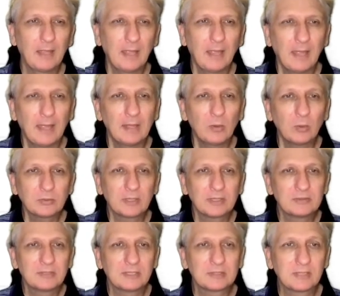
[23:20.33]
It also doesn't
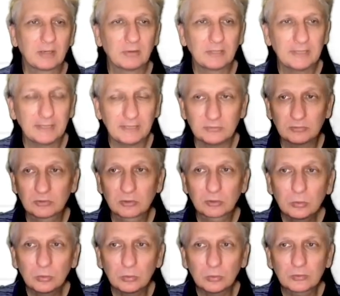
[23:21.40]
necessarily in
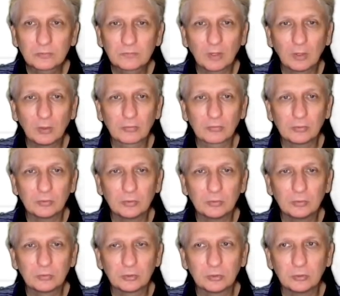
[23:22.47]
schools flow through
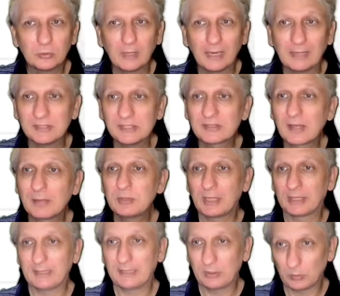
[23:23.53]
to every subject
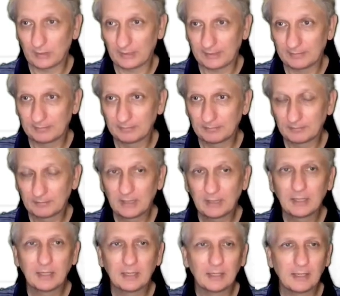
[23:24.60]
equally.
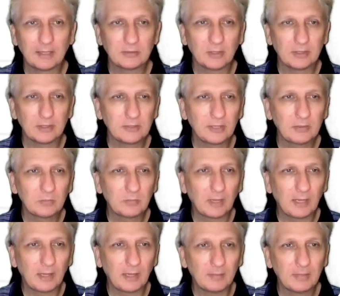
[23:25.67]
As I said,
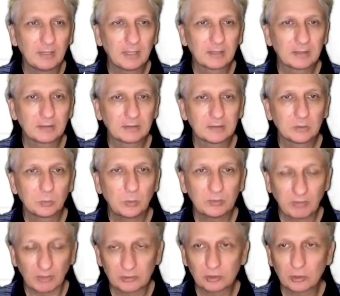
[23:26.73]
um, we've
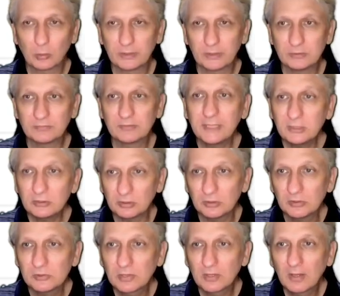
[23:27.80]
got a shortage of
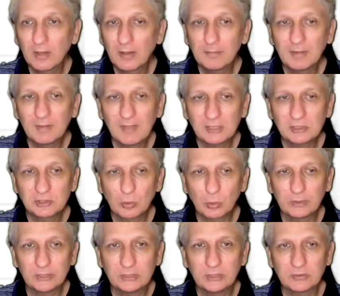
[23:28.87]
teachers, but that
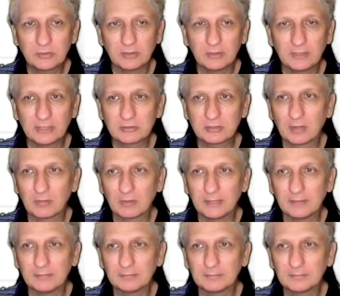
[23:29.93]
shortage isn't
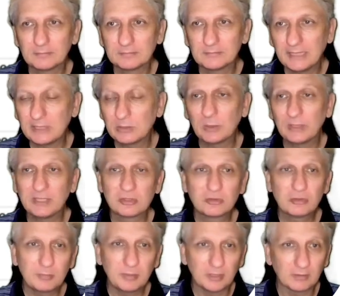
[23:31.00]
necessarily equally
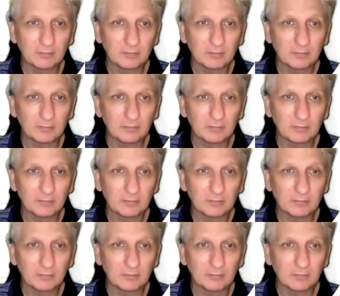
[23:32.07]
distributed.